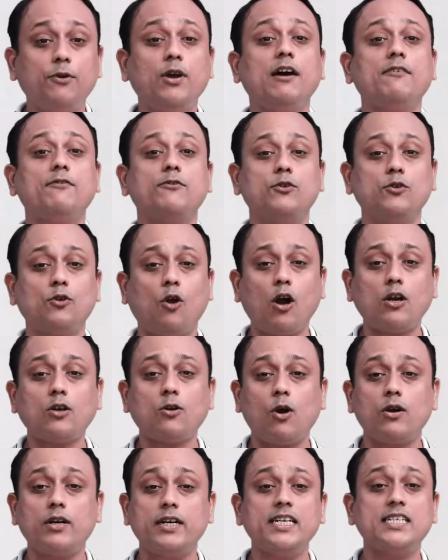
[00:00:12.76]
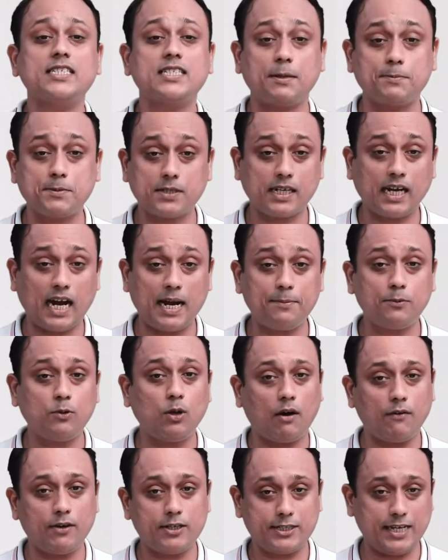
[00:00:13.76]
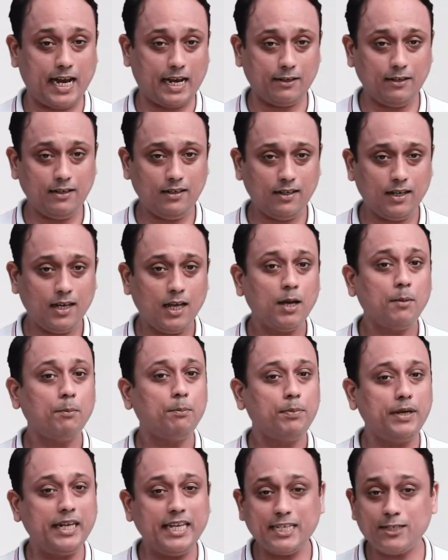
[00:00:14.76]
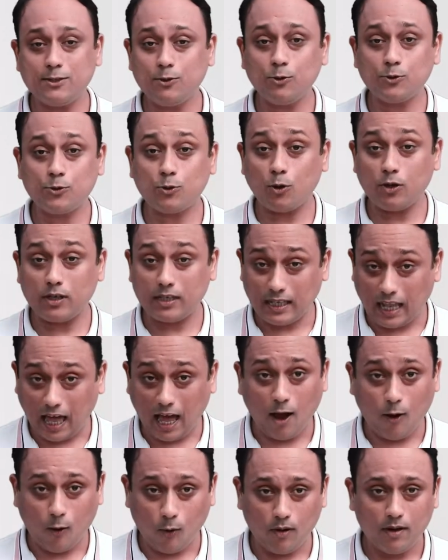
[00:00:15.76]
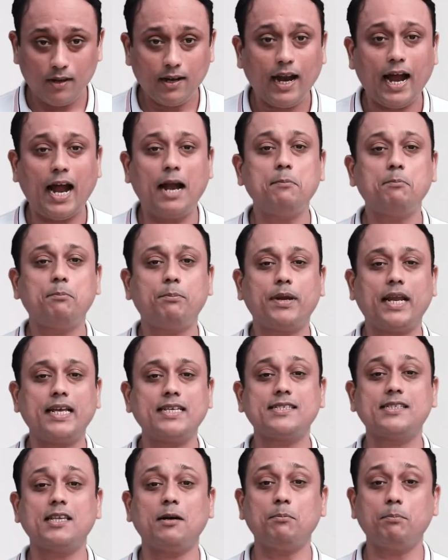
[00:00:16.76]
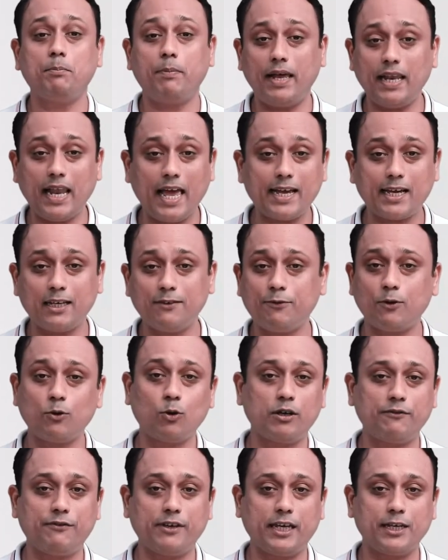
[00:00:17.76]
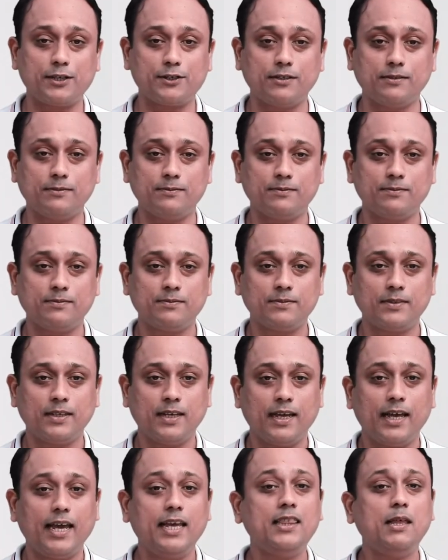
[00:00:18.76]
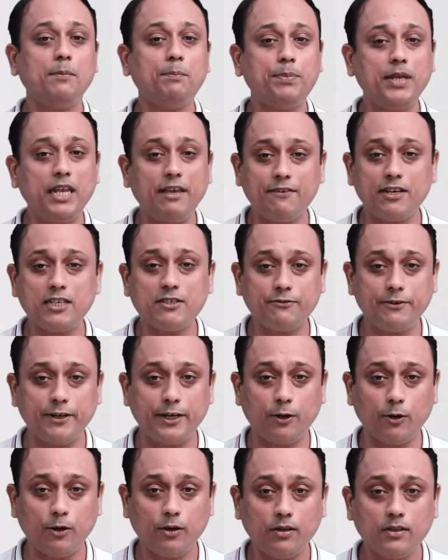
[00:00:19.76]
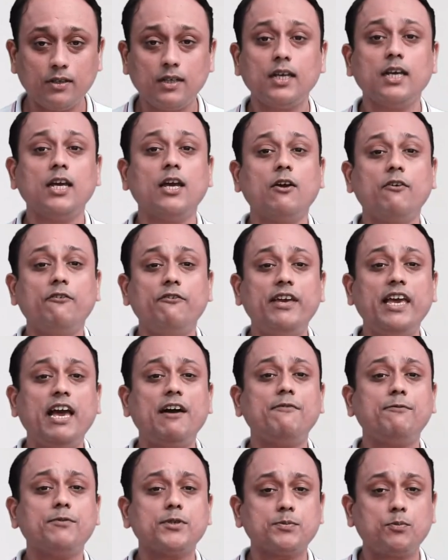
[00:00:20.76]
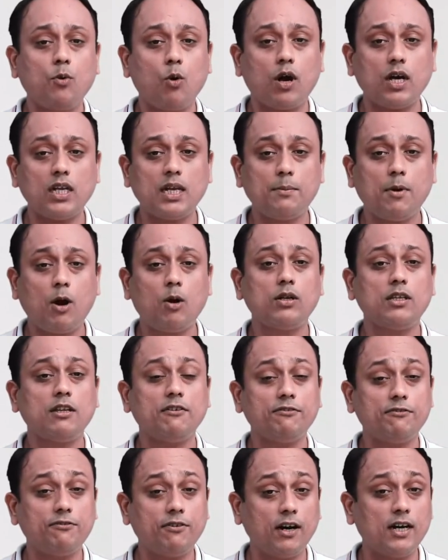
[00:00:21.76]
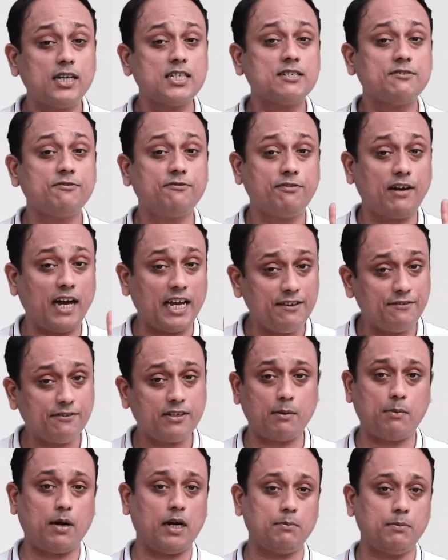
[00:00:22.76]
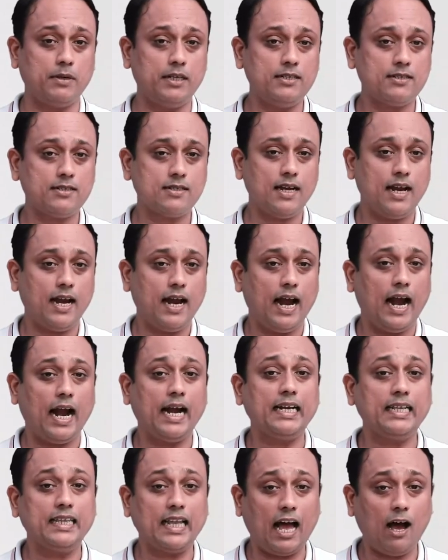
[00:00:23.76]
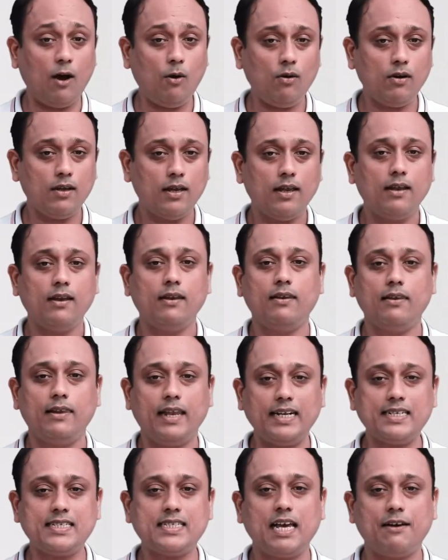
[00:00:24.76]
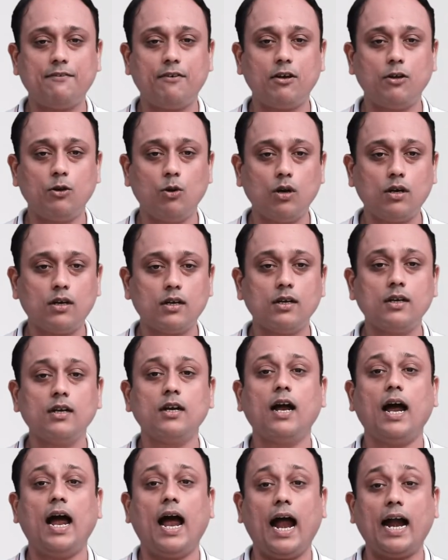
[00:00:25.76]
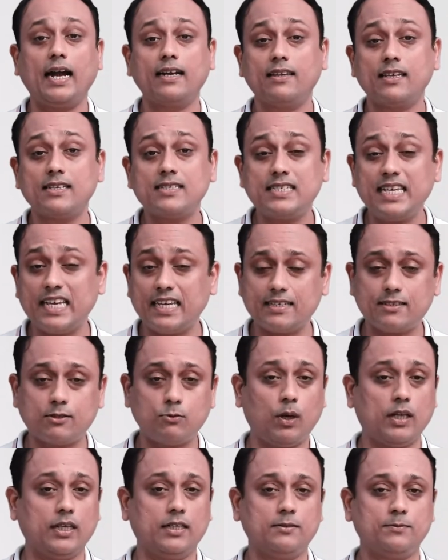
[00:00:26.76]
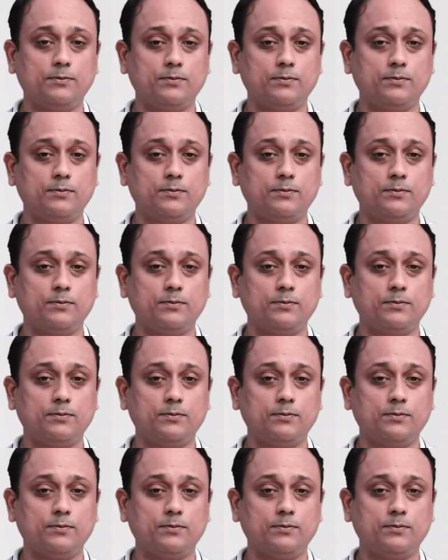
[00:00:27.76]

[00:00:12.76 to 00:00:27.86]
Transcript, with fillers: you have not already subscribed to our channel, please do so now and press the bell icon for notification. In the previous video, we have spoken about the first five commandments and now let's have a look at the sixth one.